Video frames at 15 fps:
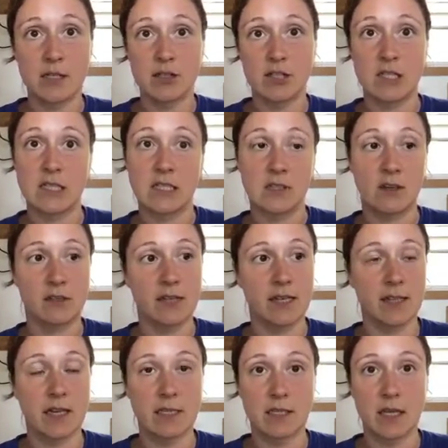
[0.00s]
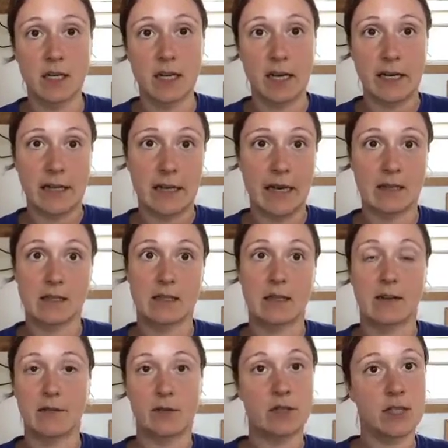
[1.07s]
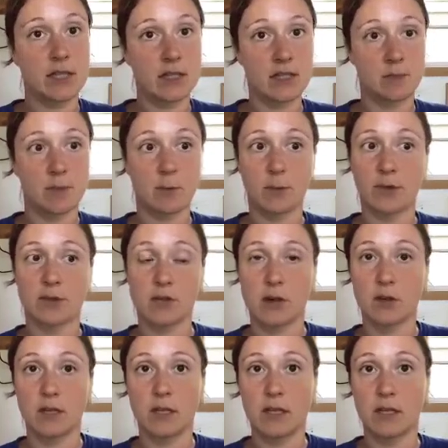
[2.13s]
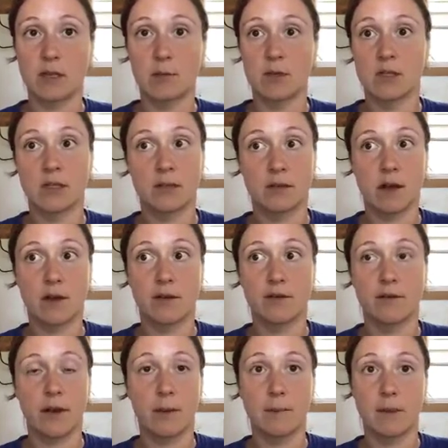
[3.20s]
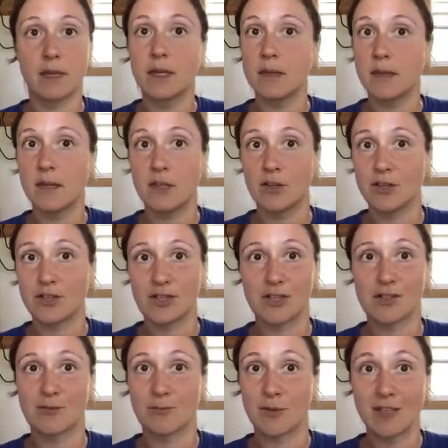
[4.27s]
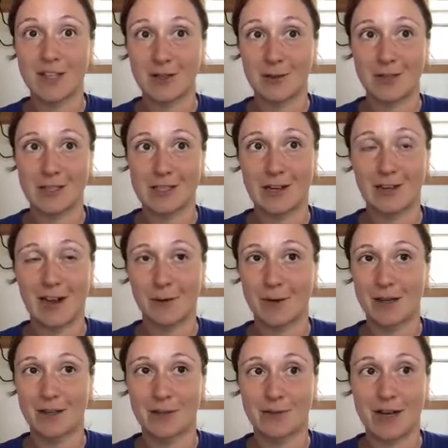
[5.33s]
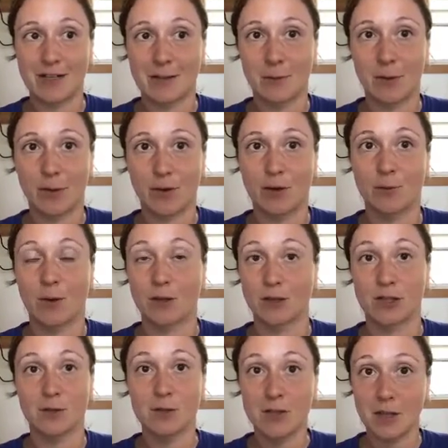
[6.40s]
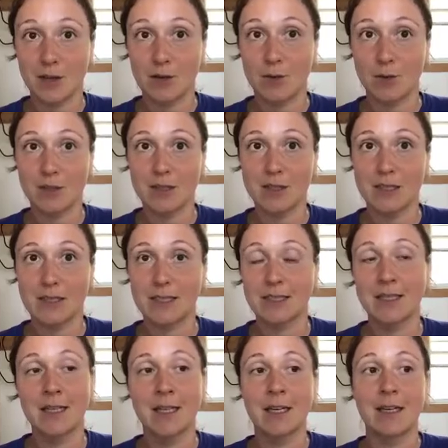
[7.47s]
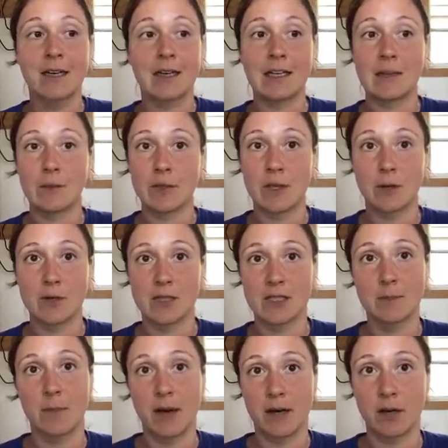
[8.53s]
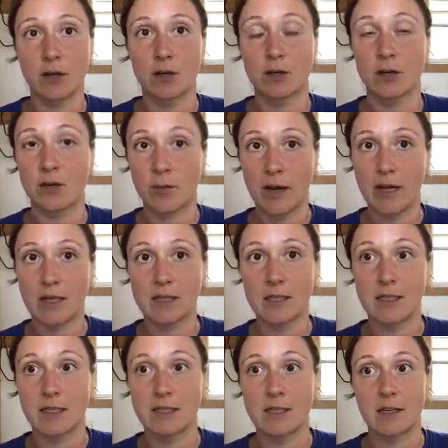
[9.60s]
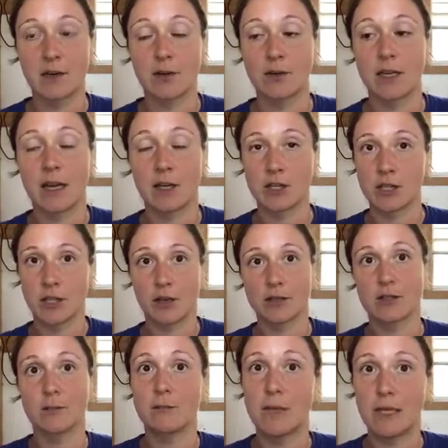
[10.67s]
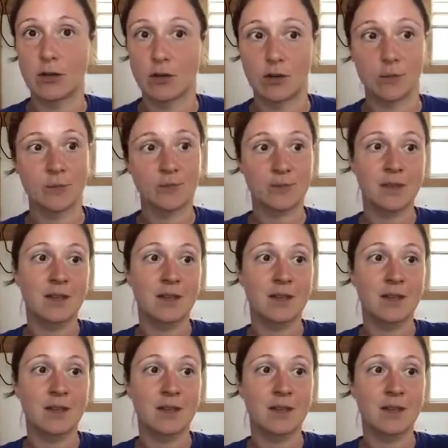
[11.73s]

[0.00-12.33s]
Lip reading: He just did not like that duck, and he hasn't ever since. But with Dolly, he was in love immediately, and you can just read it. You can tell how he interacted with her while she was on quarantine, and he would go sit by her crate until he actually got to meet her.